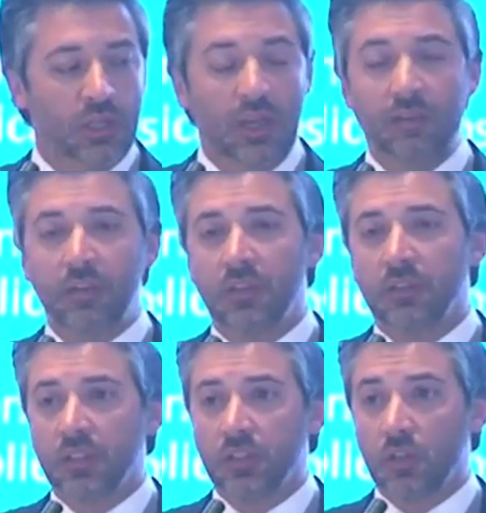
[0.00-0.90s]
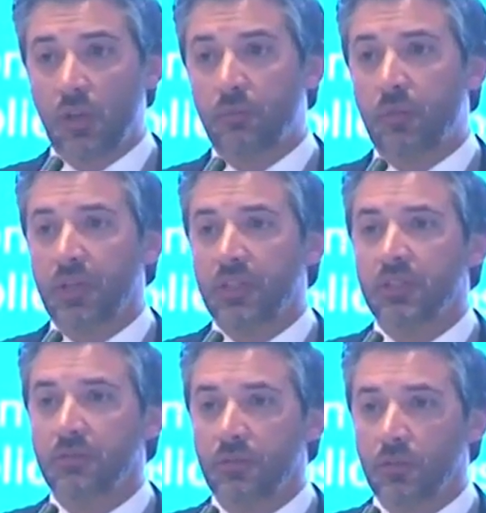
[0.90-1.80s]
having this
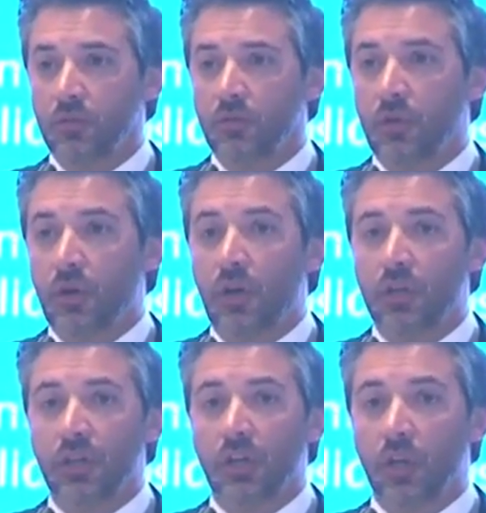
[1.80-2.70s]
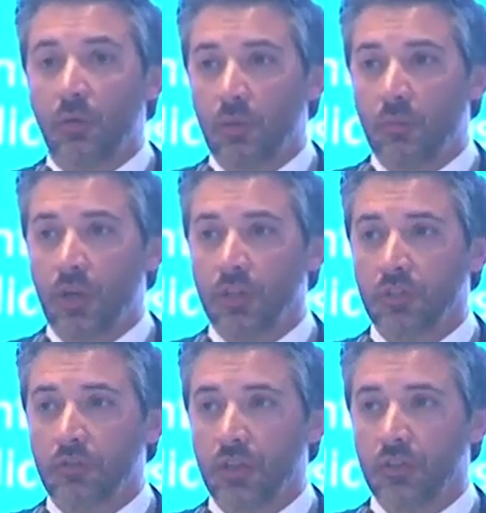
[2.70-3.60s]
comprehensive view on a global
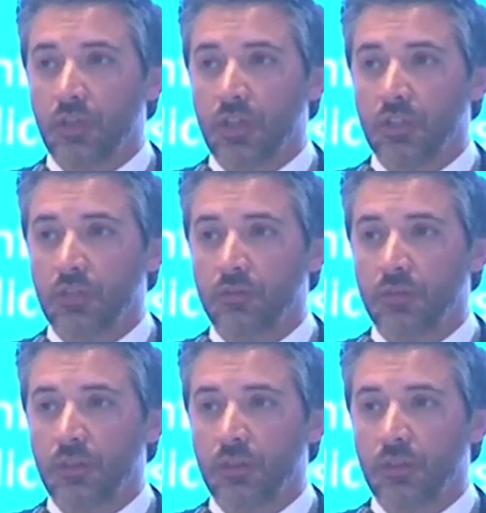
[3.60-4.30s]
project for education.